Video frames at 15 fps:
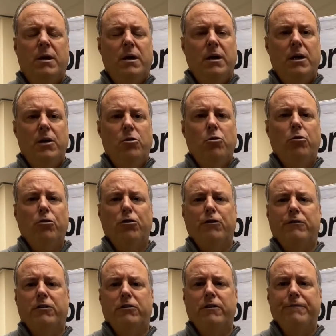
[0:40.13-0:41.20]
In order to
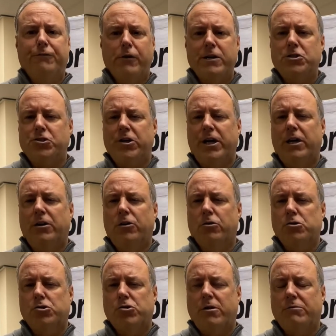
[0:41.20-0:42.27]
differentiate your
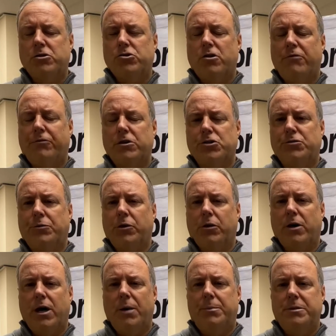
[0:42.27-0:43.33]
service offerings from your
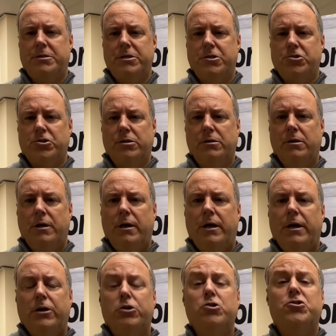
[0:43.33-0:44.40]
competition,
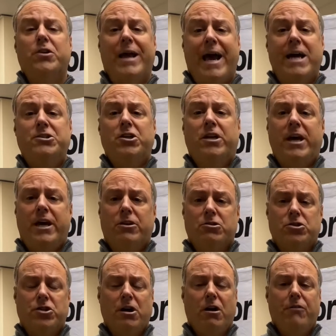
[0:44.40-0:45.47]
you should educate
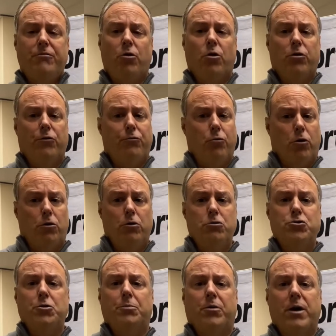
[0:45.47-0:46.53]
yourself on the
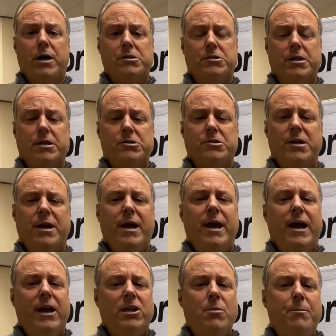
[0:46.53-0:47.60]
foreclosure process
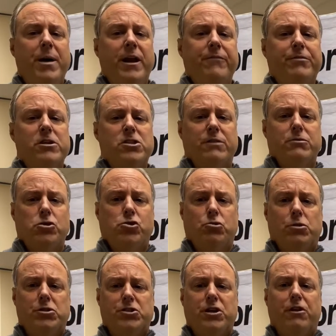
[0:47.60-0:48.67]
and the benefits of a
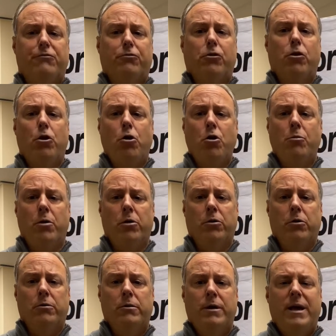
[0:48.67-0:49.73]
short sale for a
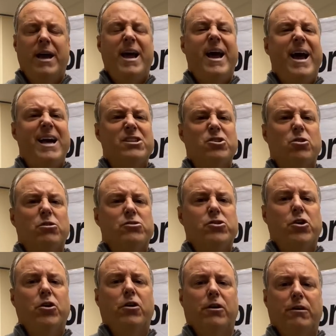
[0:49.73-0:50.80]
homeowner as an
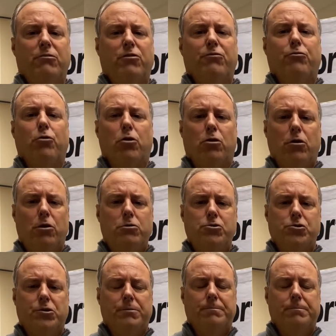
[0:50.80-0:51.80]
alternative to foreclosure.